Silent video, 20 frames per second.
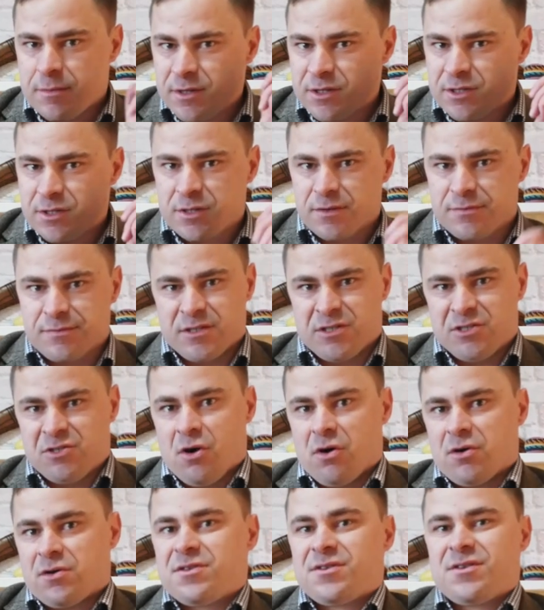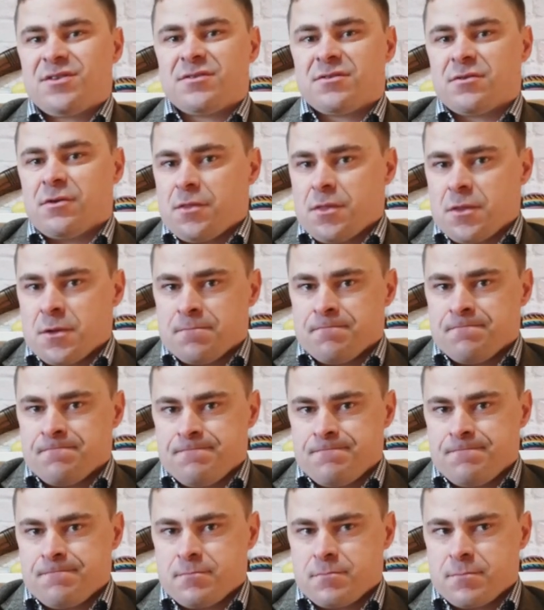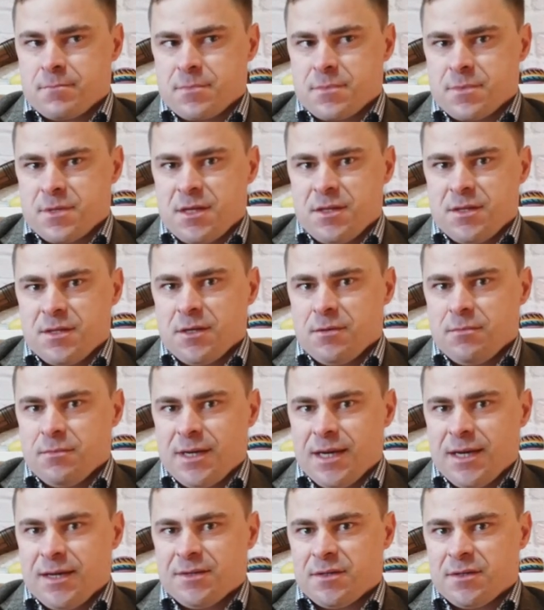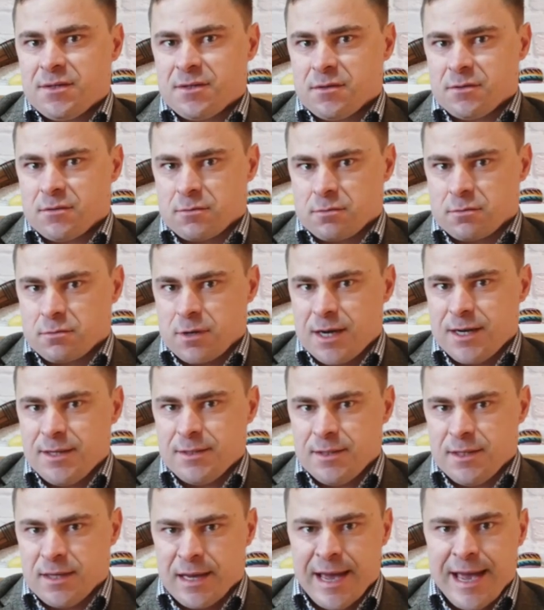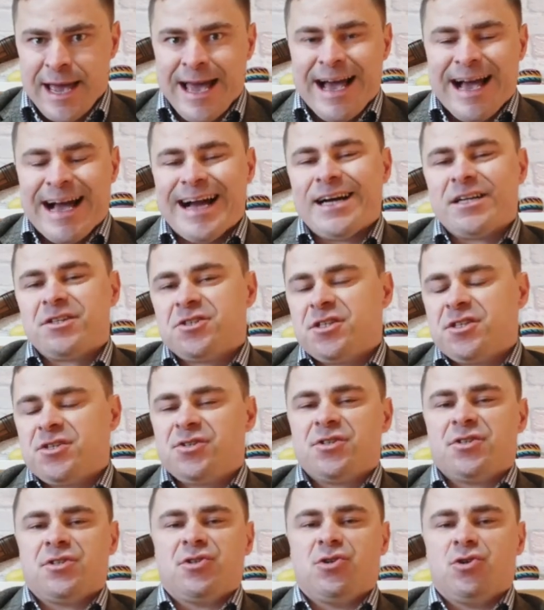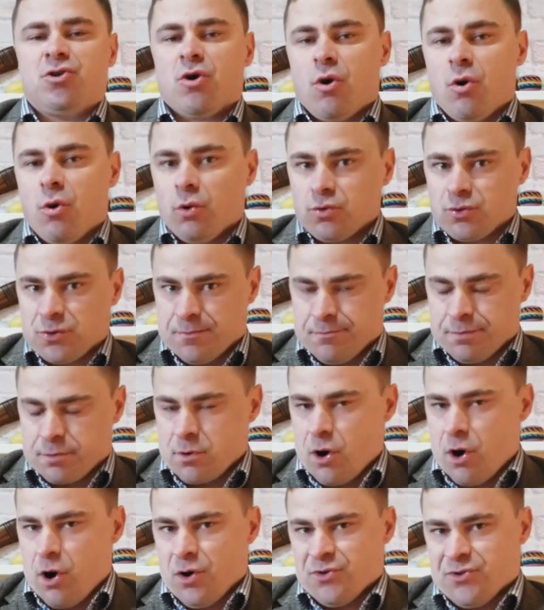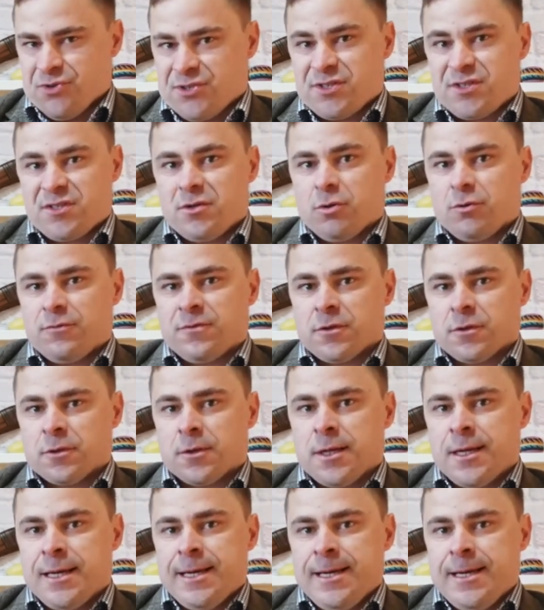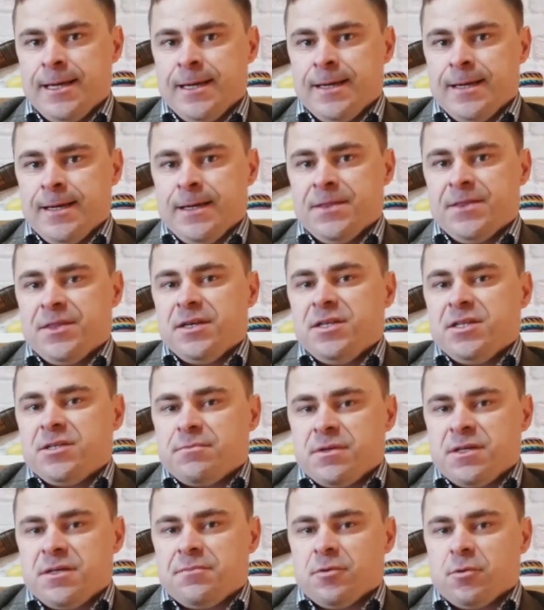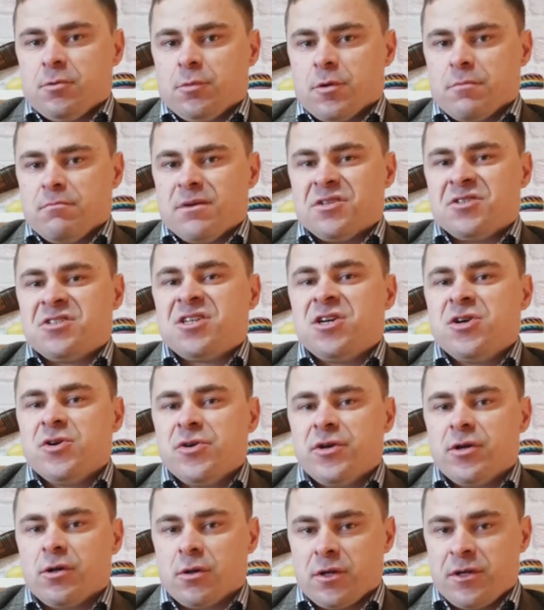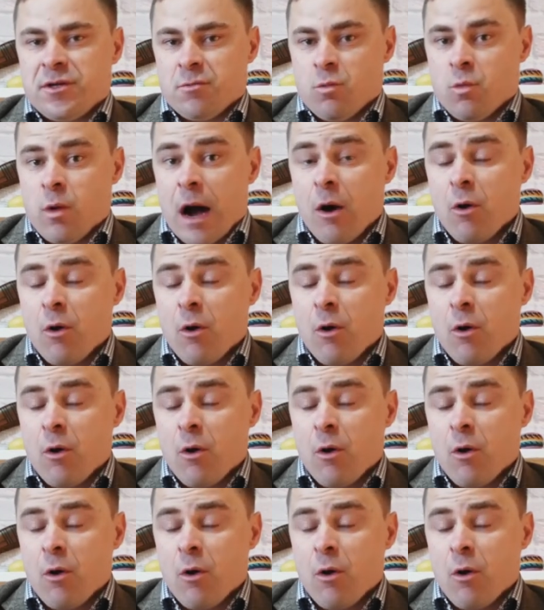with images of goddesses on them. In some cases, there's writing, etchings in gold, bronze, silver. These people were materially